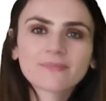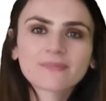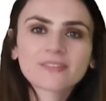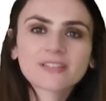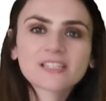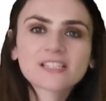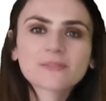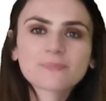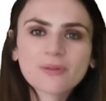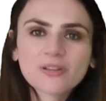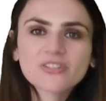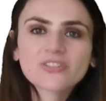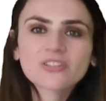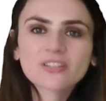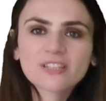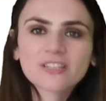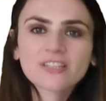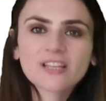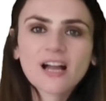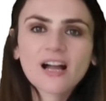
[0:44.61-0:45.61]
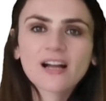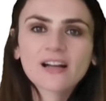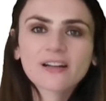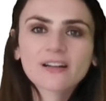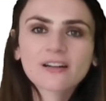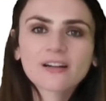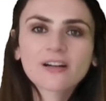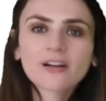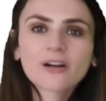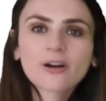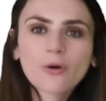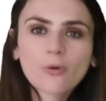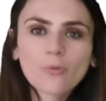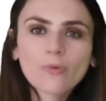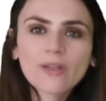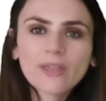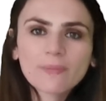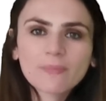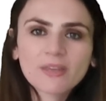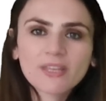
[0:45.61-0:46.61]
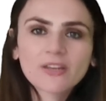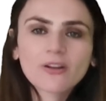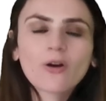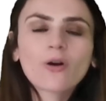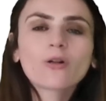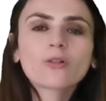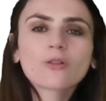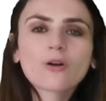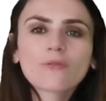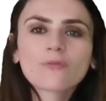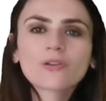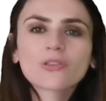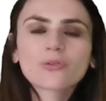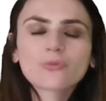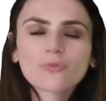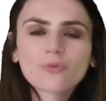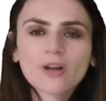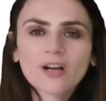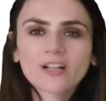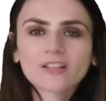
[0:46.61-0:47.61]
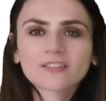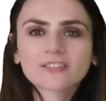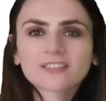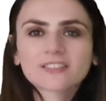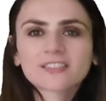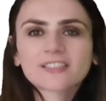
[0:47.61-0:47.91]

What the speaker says: especially young women all over the world.